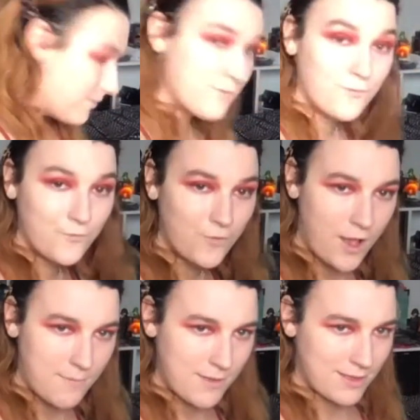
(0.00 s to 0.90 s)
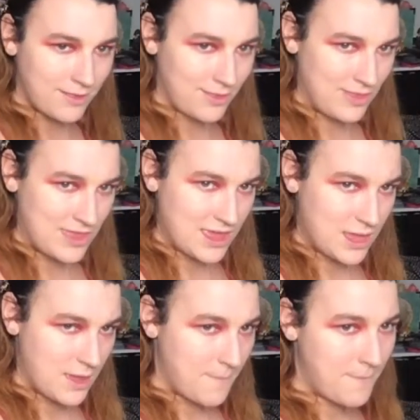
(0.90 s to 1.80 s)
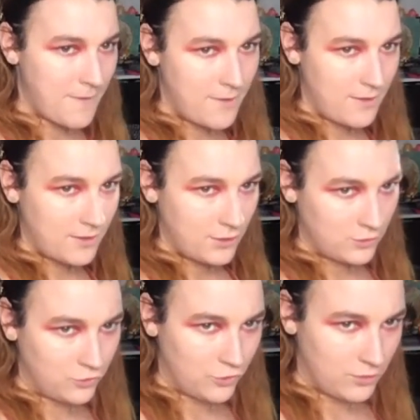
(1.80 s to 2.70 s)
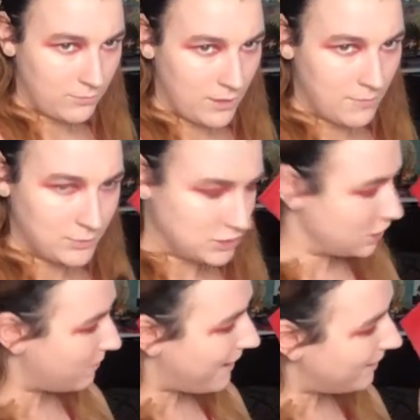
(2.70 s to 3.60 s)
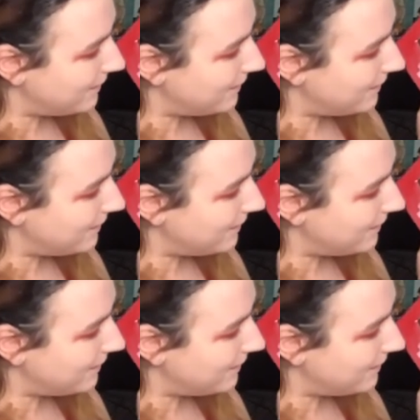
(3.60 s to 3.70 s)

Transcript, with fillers: from the sugar uh, blood sugar palette.